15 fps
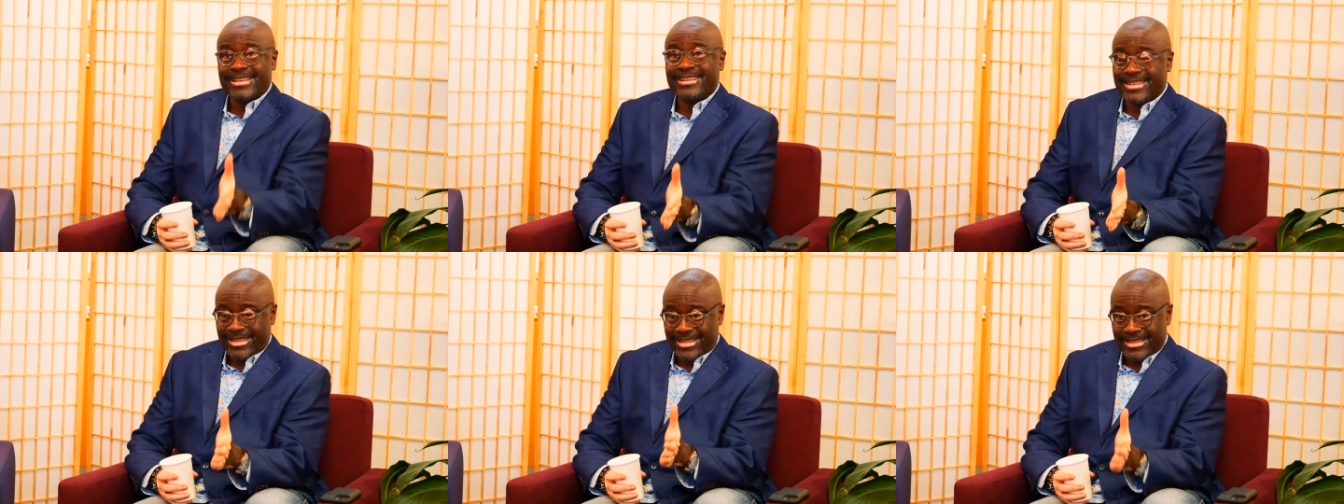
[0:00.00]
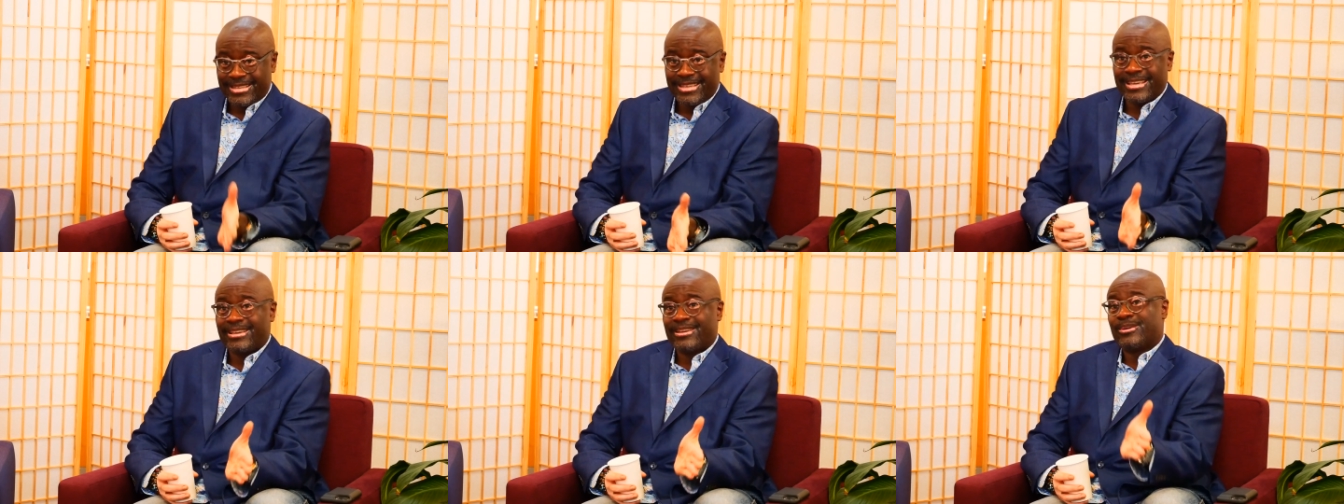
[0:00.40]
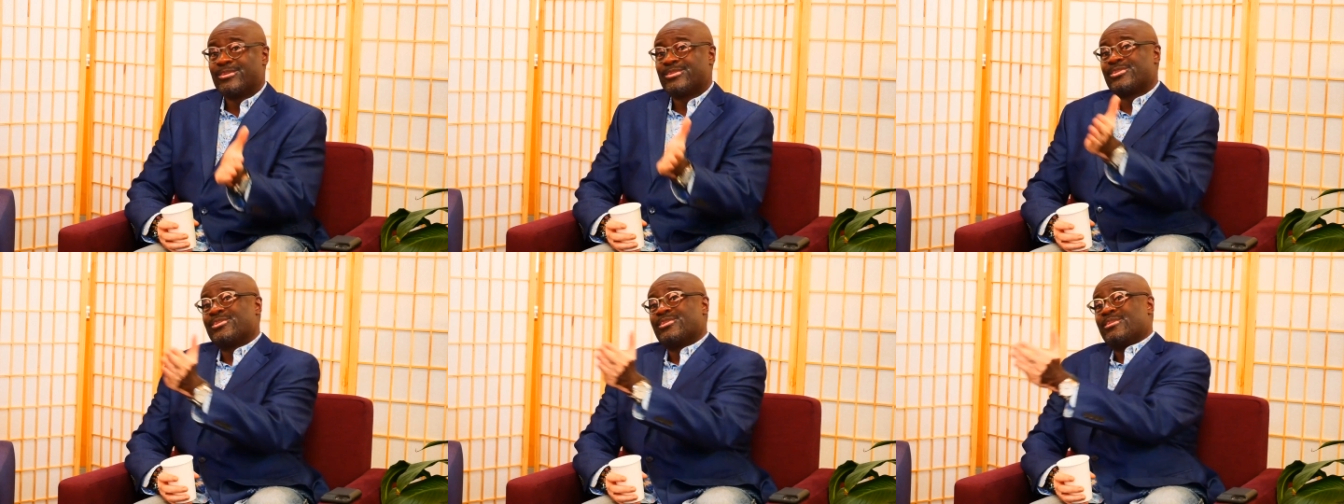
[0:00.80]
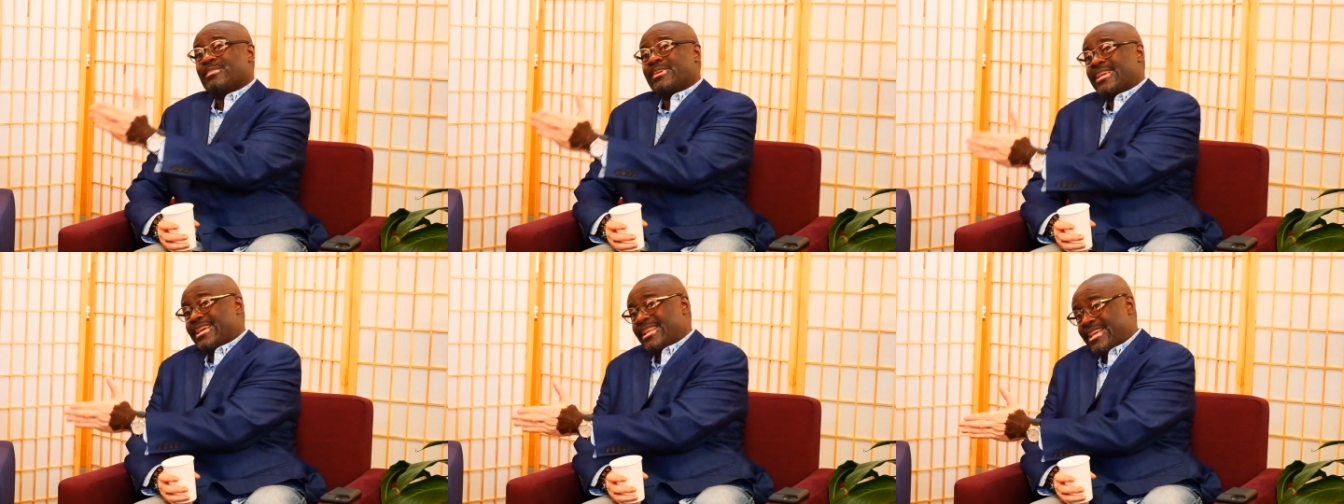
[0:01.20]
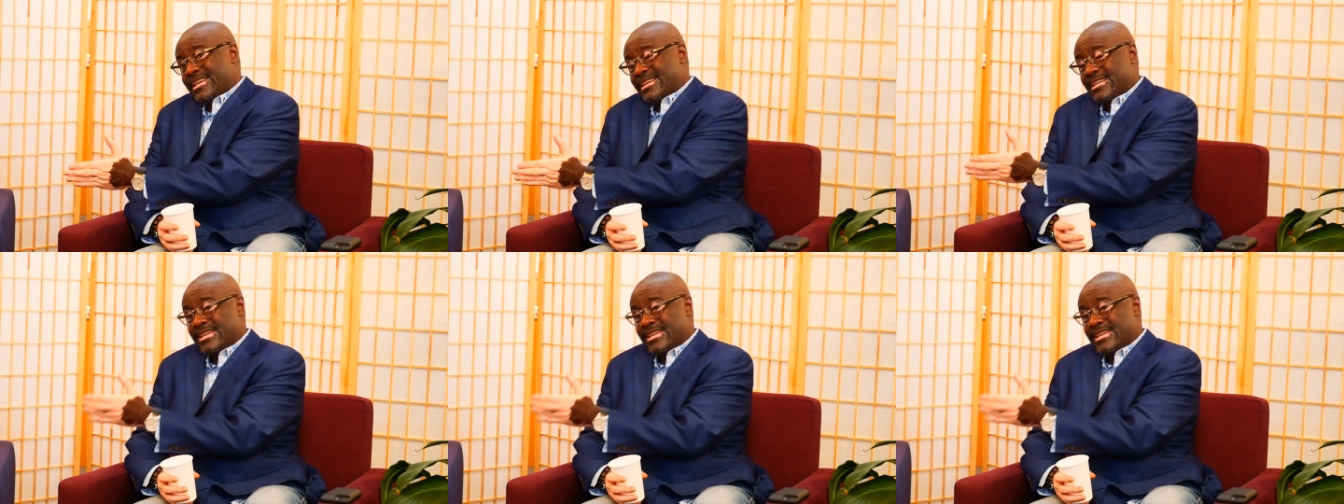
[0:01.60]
ending and goes to the beginning.